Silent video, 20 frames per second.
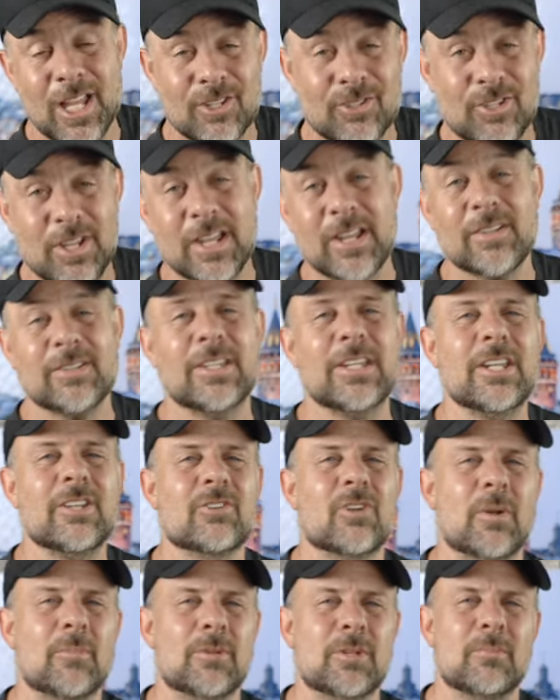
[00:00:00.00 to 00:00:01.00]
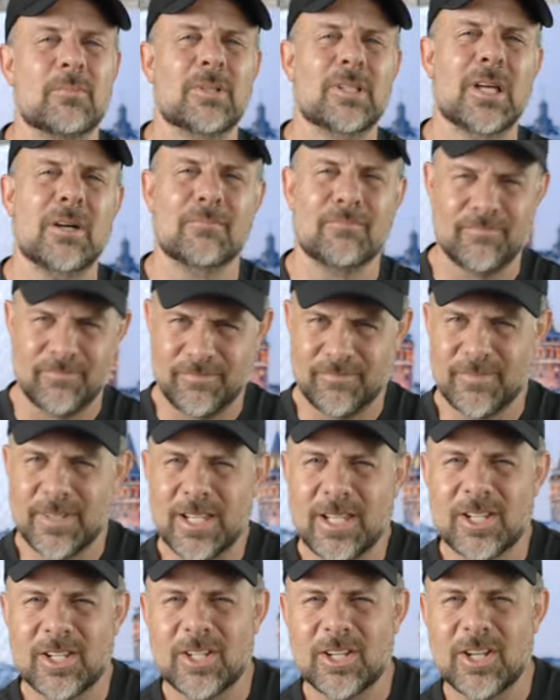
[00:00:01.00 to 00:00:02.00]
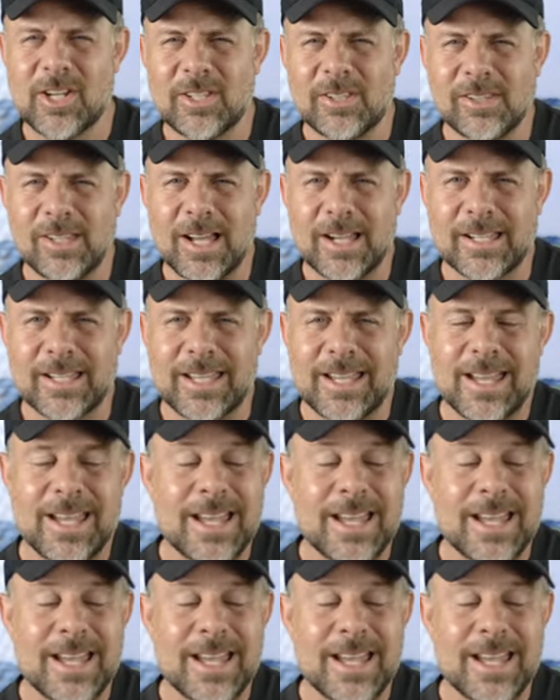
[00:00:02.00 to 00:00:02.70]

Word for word: Check out the description below. Good luck.